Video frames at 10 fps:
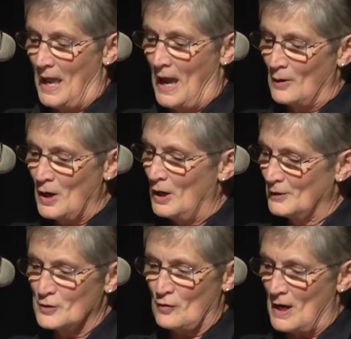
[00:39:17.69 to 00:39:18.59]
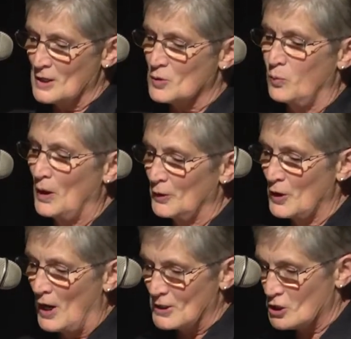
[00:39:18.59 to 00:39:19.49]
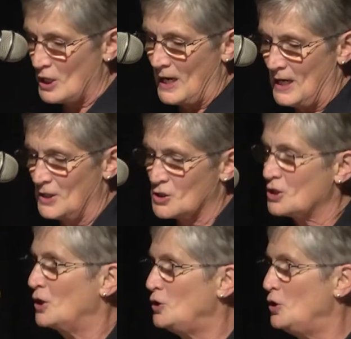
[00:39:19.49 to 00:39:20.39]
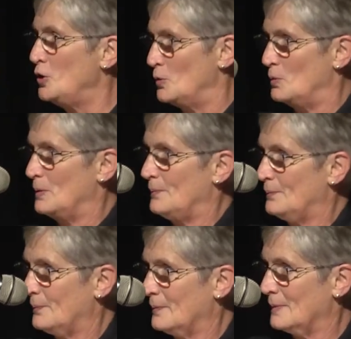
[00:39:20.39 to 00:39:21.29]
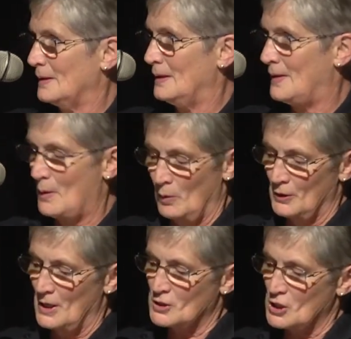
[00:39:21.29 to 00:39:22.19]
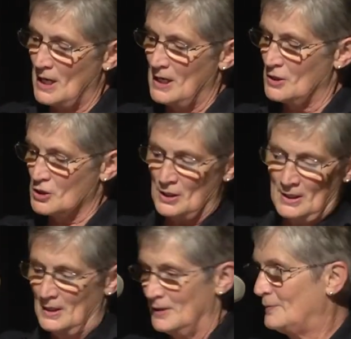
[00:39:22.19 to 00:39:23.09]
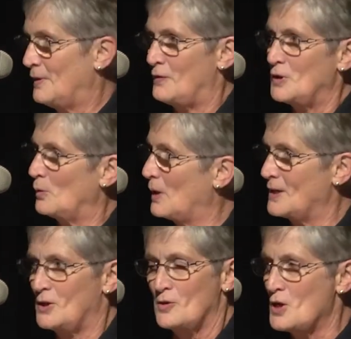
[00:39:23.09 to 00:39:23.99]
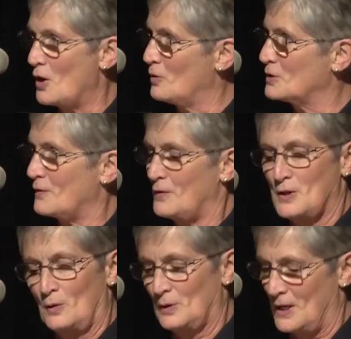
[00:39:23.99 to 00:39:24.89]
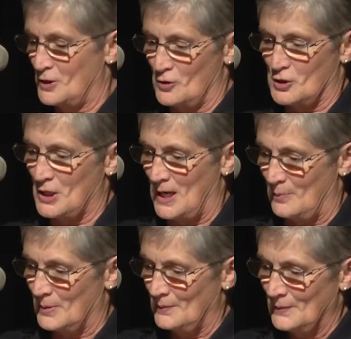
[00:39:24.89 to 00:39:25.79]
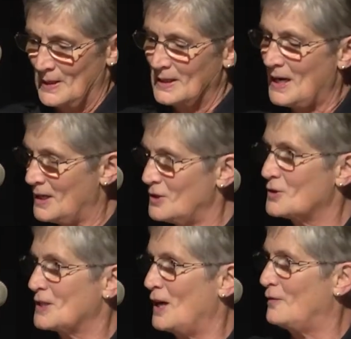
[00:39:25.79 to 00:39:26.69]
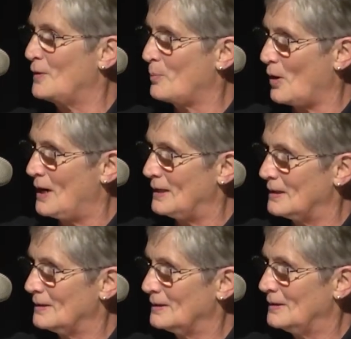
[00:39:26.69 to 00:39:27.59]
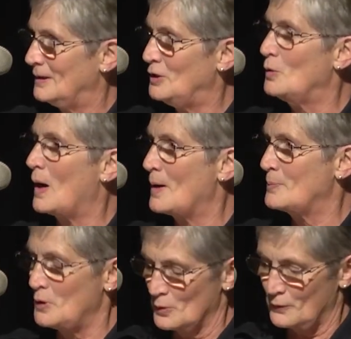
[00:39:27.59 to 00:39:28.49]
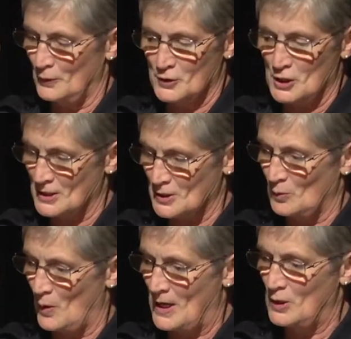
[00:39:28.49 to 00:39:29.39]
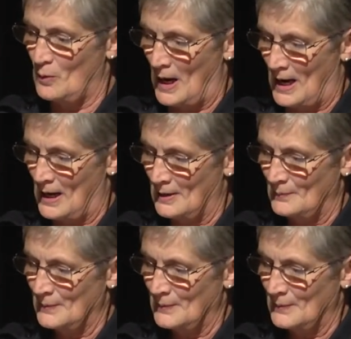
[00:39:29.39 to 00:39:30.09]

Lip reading: Alcohol and drugs will not change you. They will not change if you don't like your nose, if you don't like your shape. Cut yourself a break. You are beautiful just the way you are.